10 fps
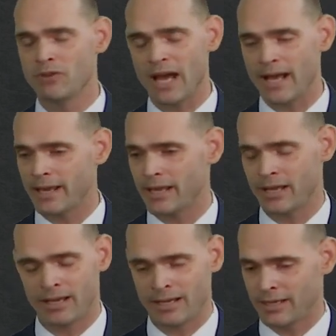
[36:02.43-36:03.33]
got
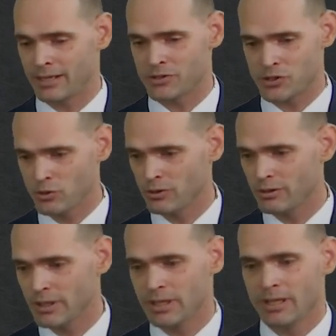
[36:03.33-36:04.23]
a student,
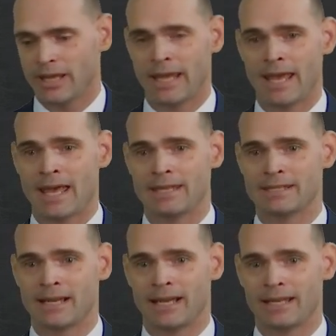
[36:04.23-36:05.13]
and
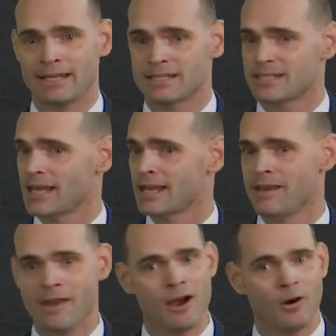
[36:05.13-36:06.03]
he is
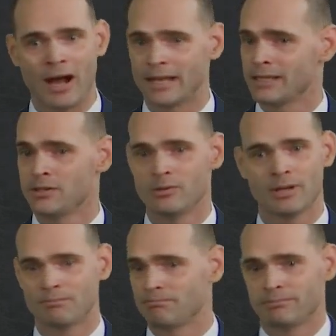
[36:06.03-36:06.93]
saying, no,
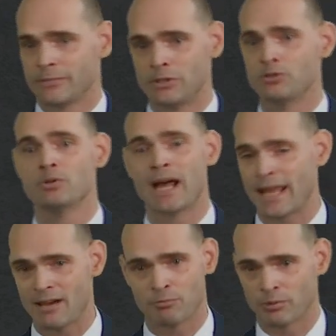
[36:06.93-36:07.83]
you do not
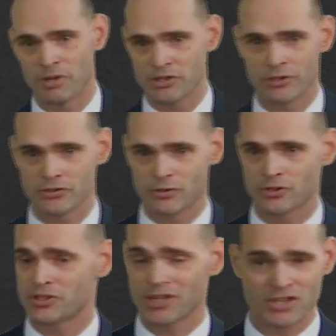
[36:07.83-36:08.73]
have permission to
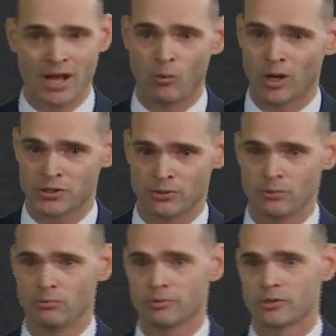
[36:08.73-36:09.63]
search, does not want
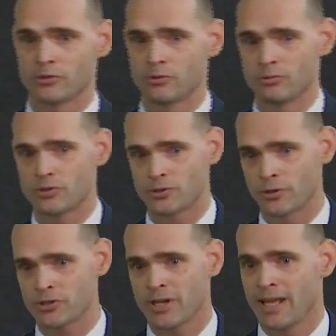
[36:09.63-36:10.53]
you to
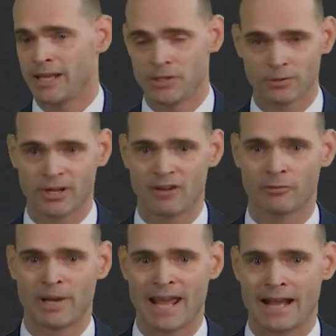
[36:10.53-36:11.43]
search, and you're a
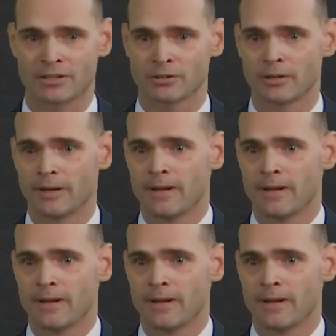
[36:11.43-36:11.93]
government actor.